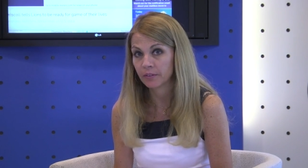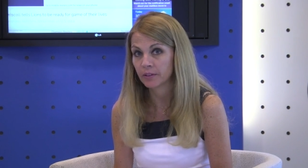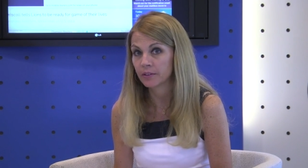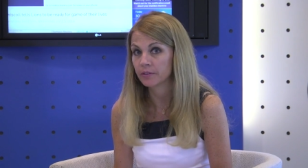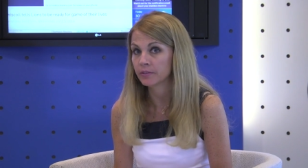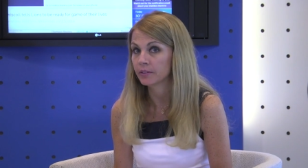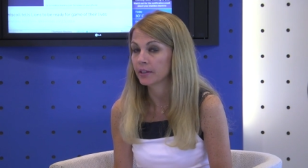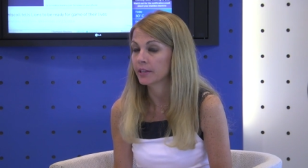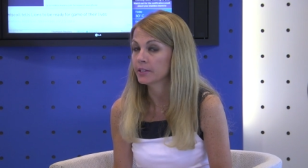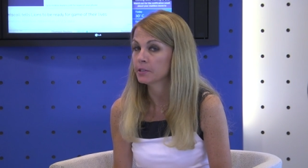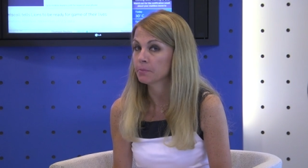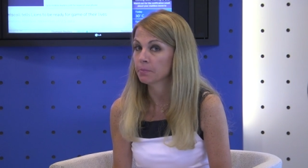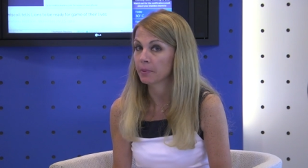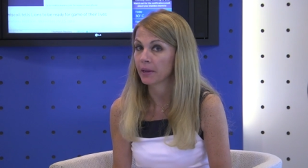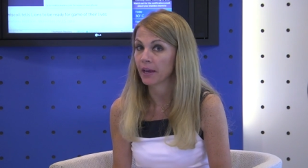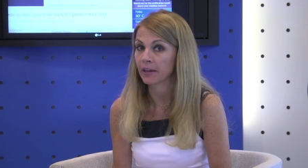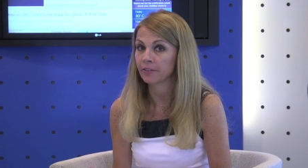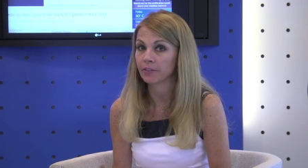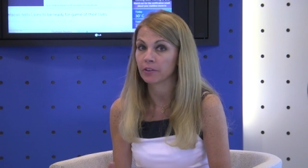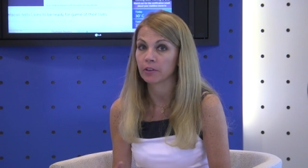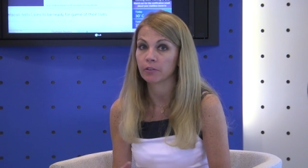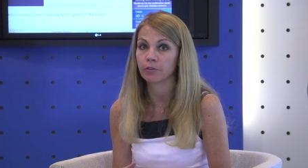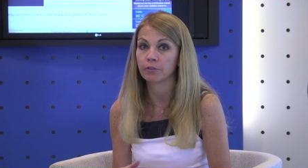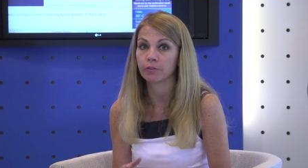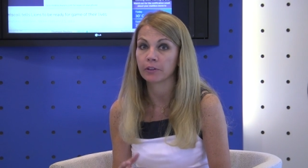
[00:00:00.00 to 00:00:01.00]
This gets
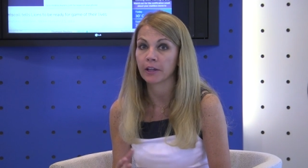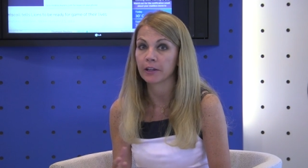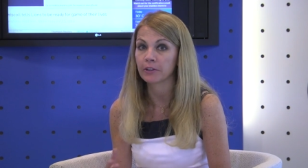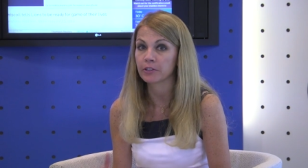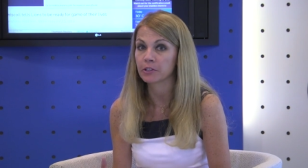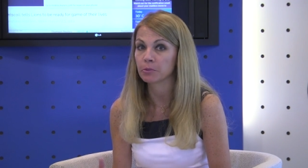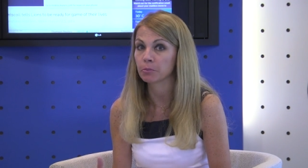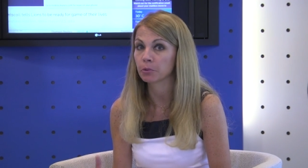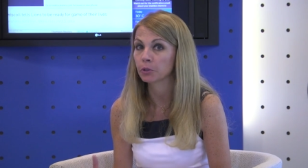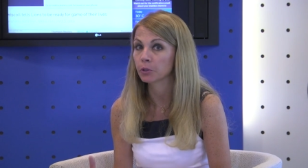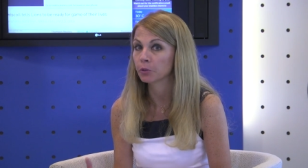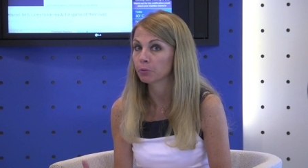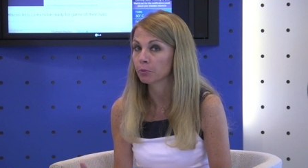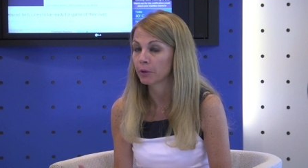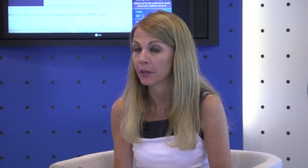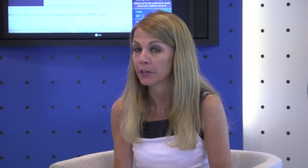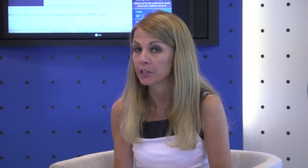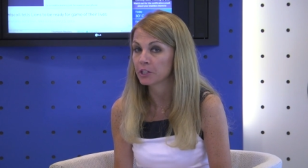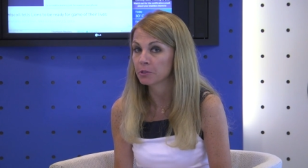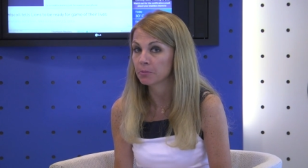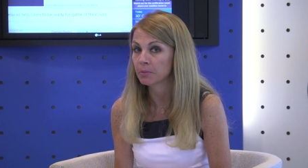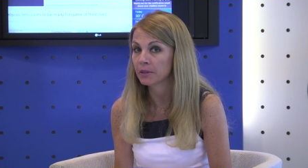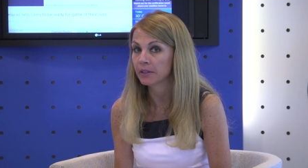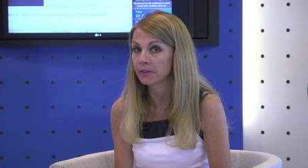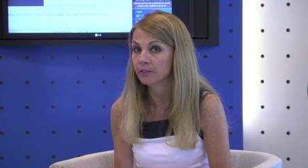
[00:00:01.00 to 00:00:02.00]
back to the flexible
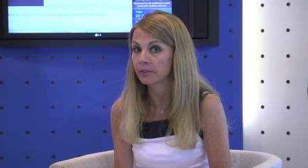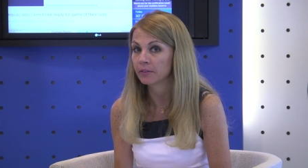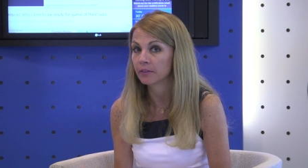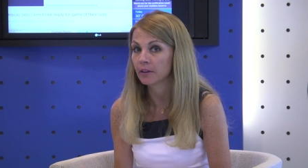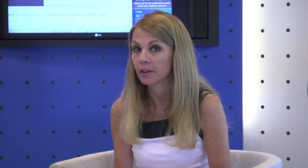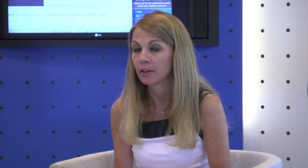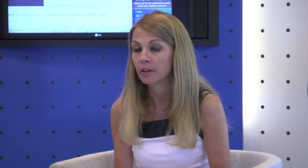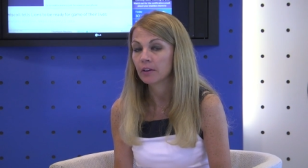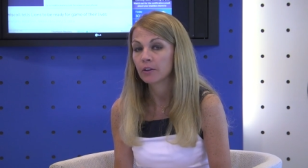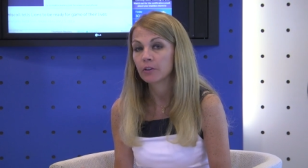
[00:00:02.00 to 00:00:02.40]
arrangements.